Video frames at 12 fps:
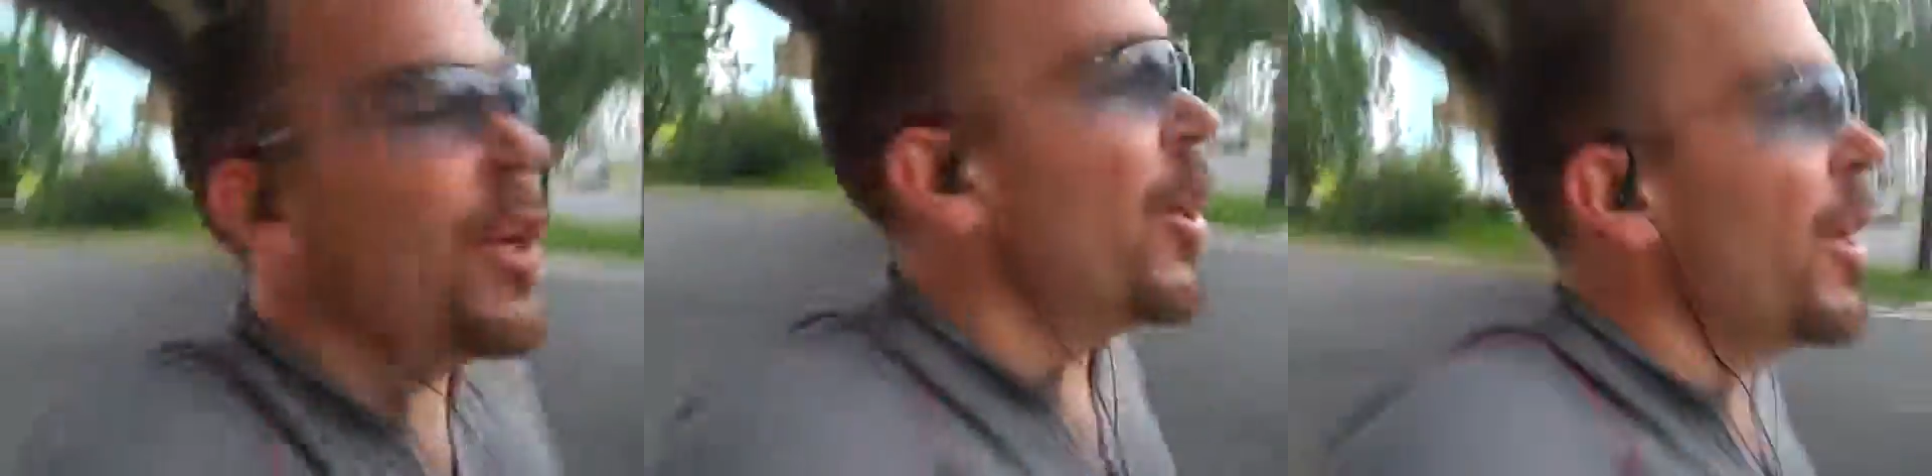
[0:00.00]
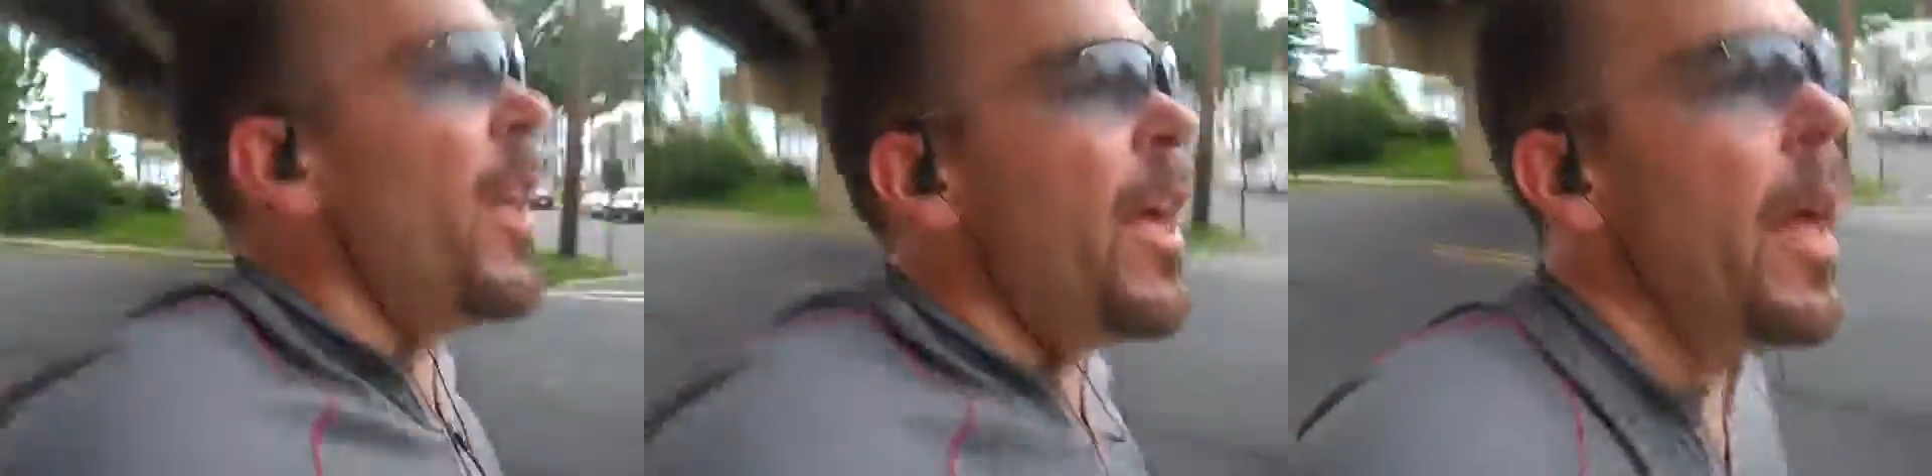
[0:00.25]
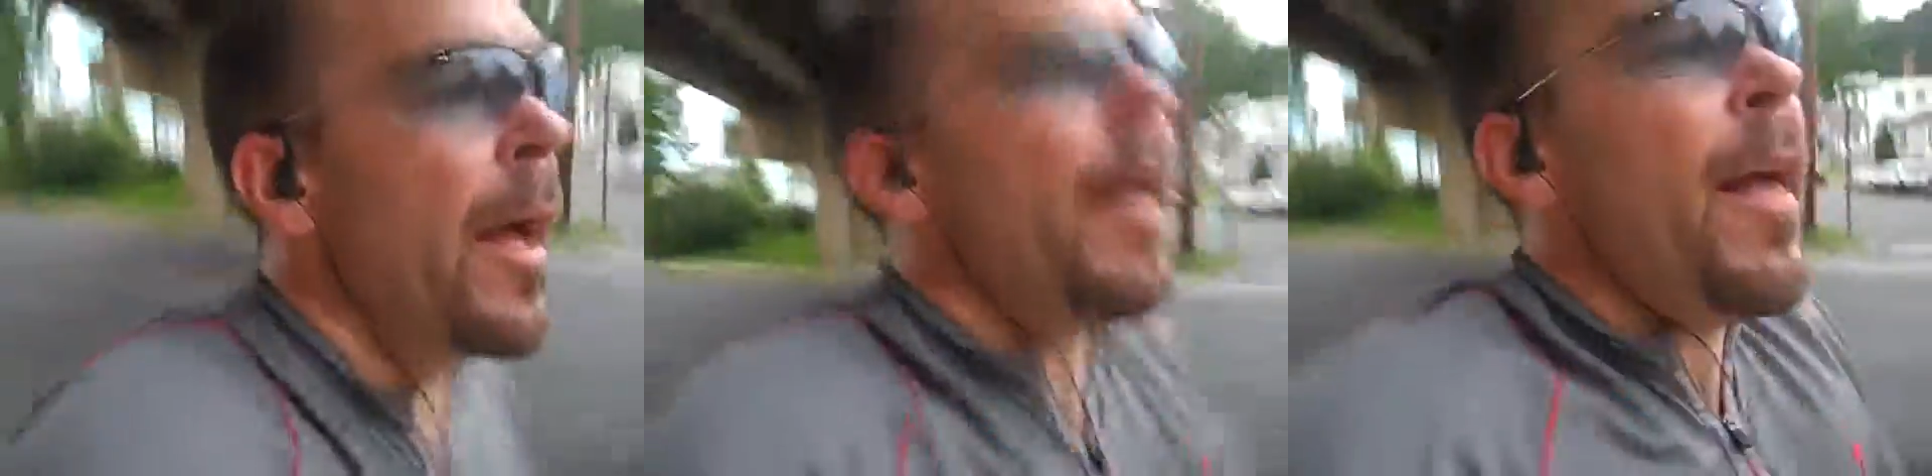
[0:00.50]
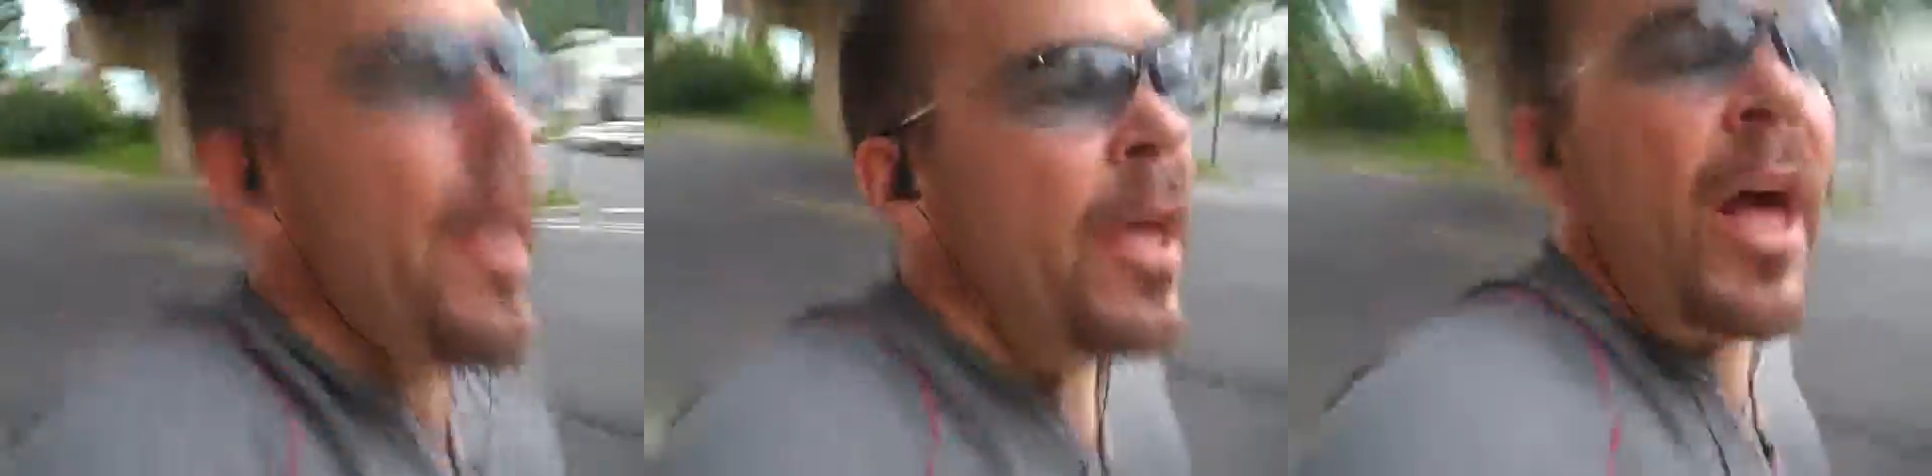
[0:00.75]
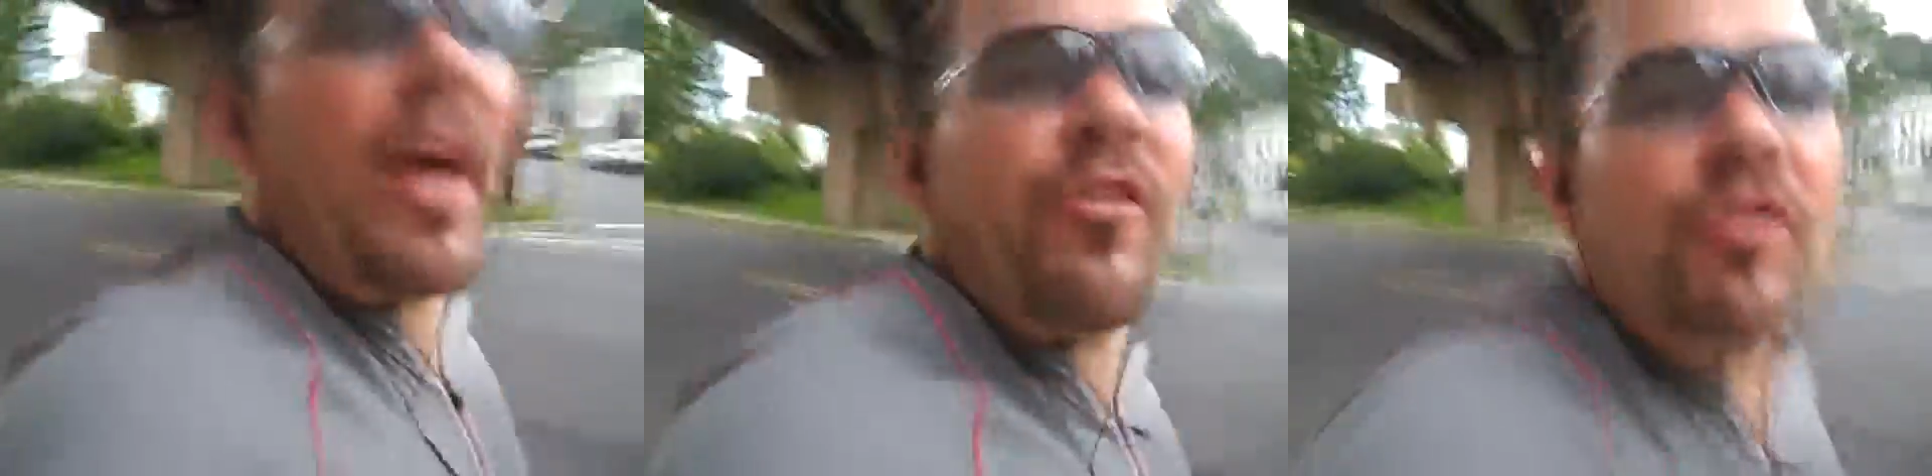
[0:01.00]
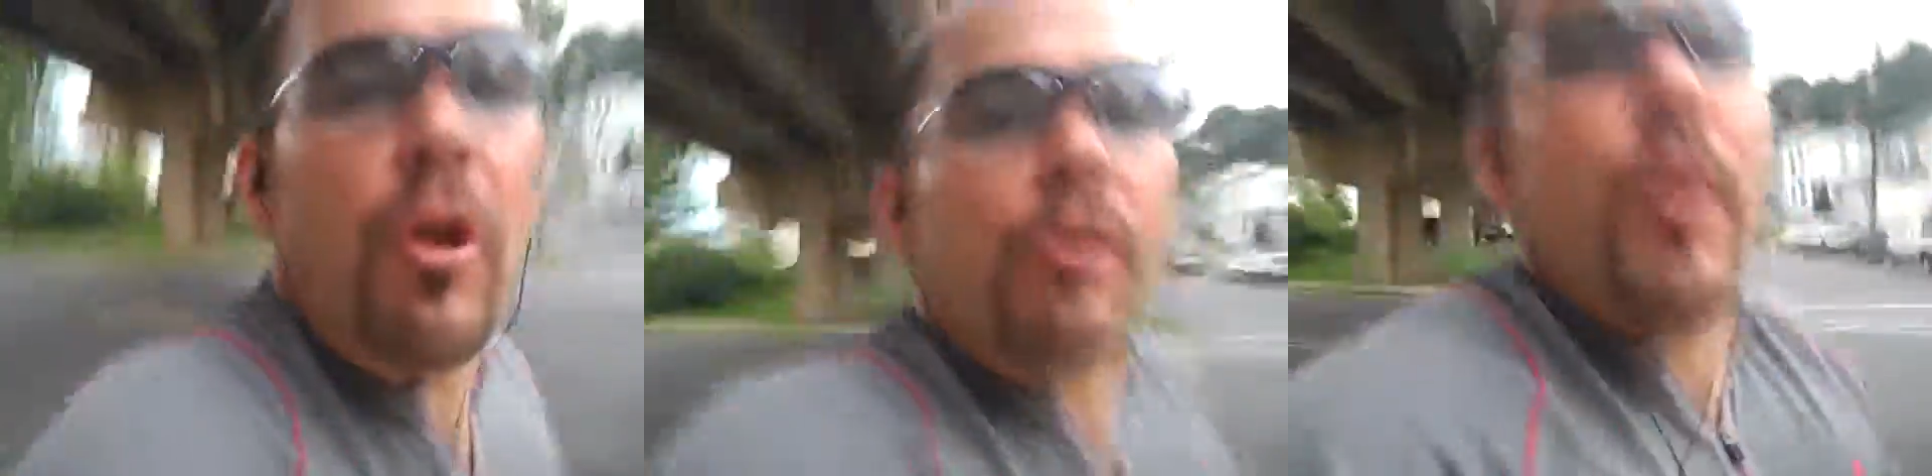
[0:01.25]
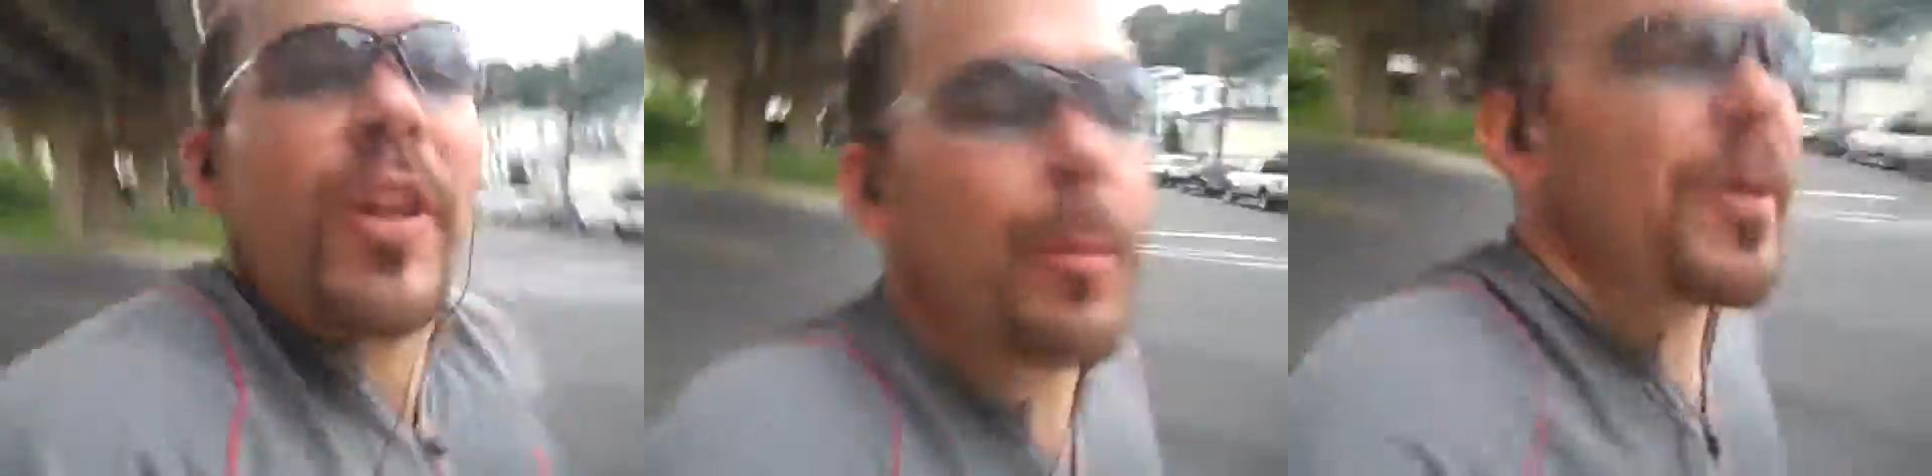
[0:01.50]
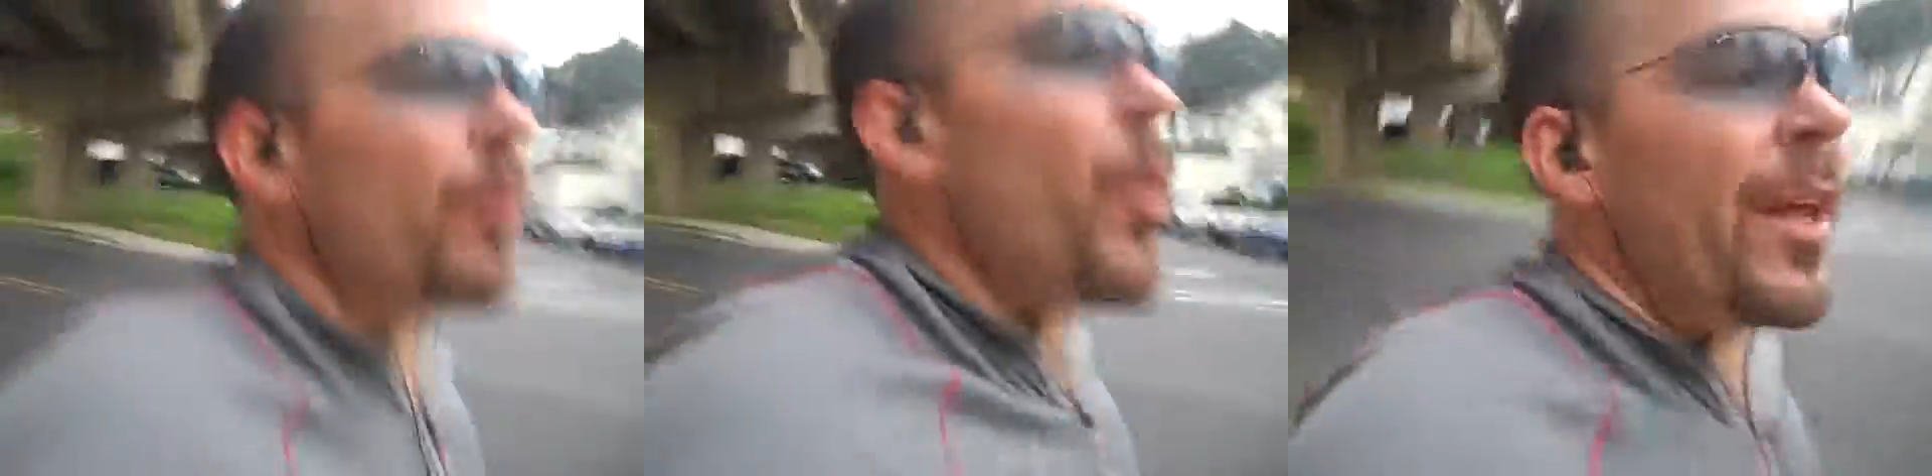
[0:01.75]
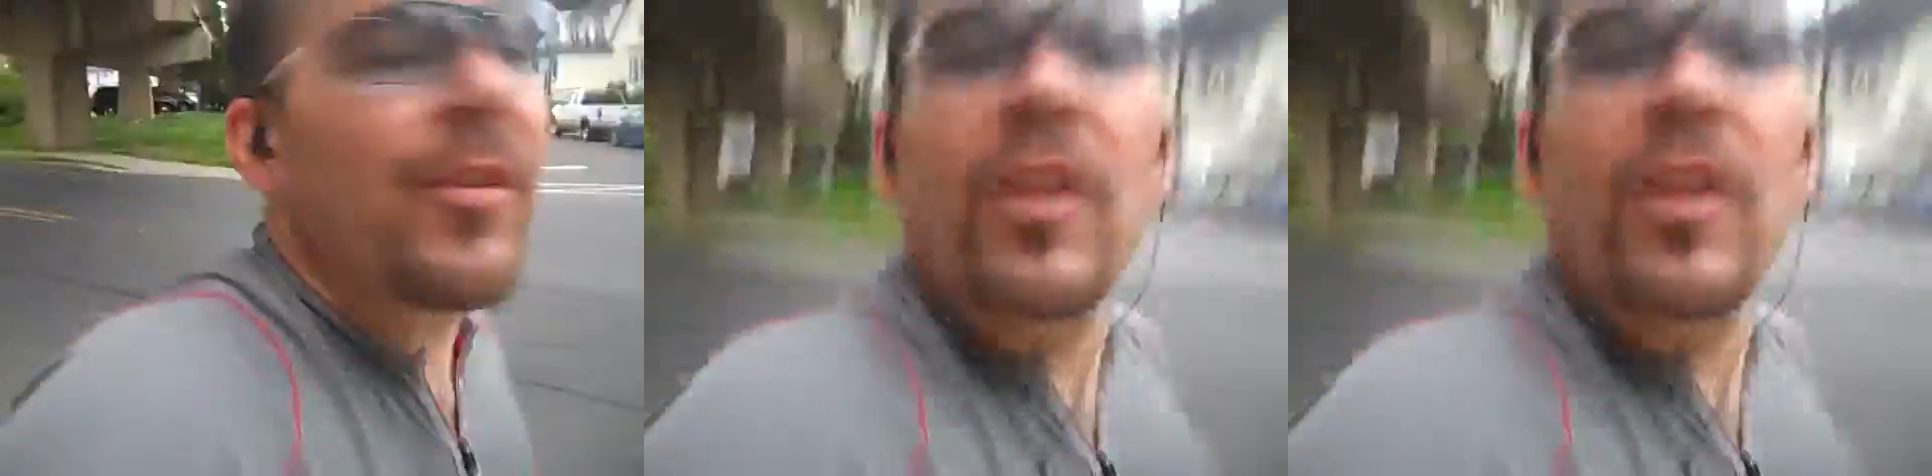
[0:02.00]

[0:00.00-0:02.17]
good. I'll show you a little bit of what I